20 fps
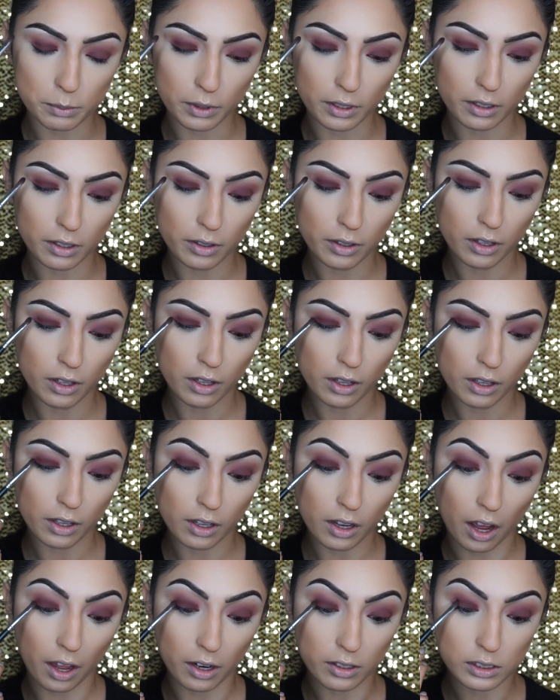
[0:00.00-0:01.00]
but
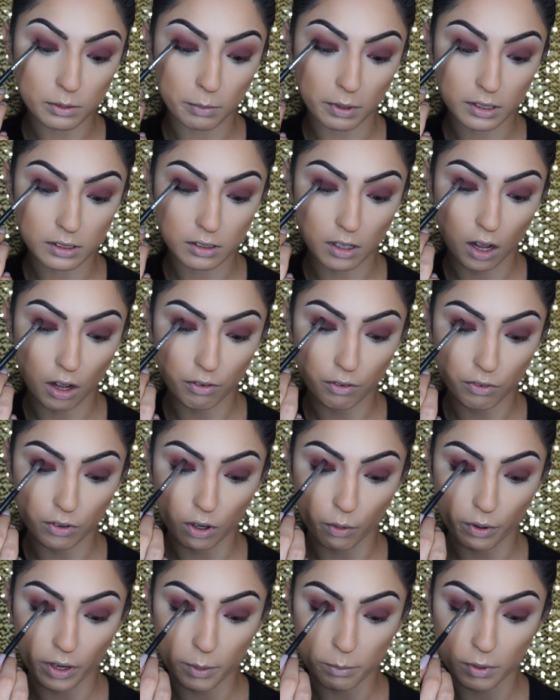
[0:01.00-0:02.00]
kind of to myself, you
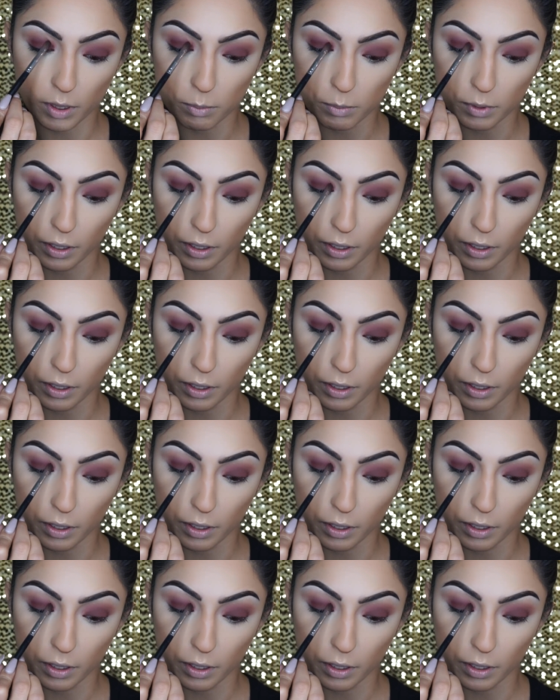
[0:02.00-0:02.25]
know what I mean?